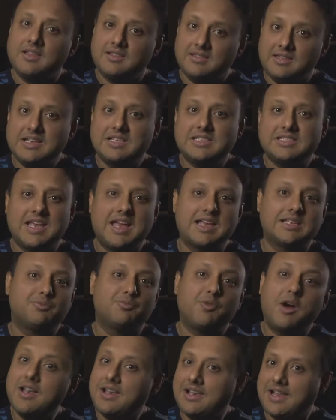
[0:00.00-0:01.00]
This has
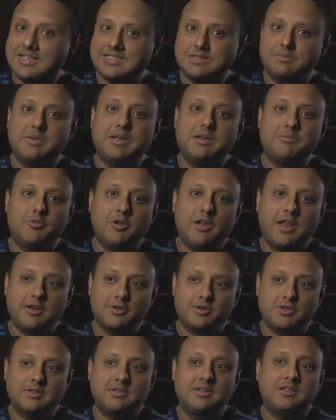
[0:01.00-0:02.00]
one less
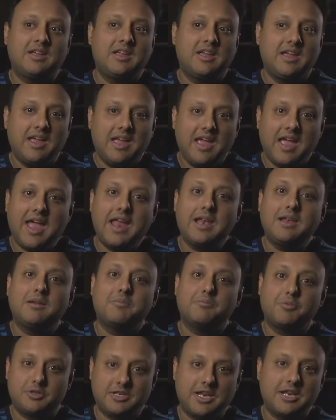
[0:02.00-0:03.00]
manipulation
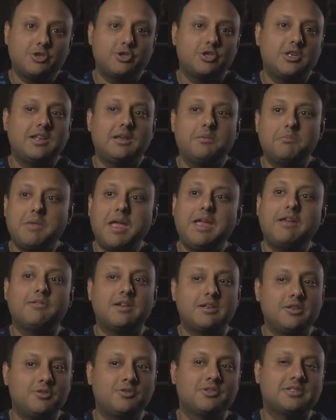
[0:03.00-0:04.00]
and potentially may
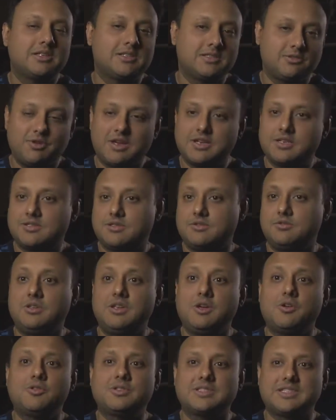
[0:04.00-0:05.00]
reduce the stress through
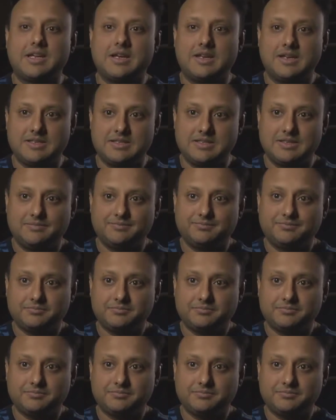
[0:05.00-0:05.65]
the oocyte.